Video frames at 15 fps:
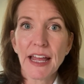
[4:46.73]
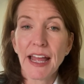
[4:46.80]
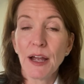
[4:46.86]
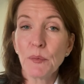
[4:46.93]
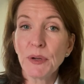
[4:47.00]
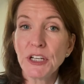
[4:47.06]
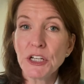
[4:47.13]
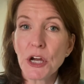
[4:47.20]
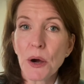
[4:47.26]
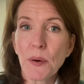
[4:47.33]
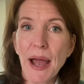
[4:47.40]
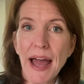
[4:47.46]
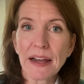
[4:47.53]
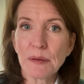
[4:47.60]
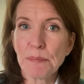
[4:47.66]
and we know
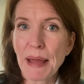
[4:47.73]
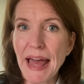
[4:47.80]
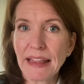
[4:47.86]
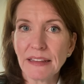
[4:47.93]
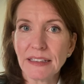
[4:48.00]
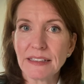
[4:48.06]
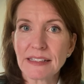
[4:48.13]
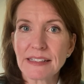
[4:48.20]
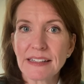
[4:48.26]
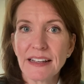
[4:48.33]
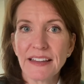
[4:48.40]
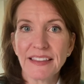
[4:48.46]
how to balance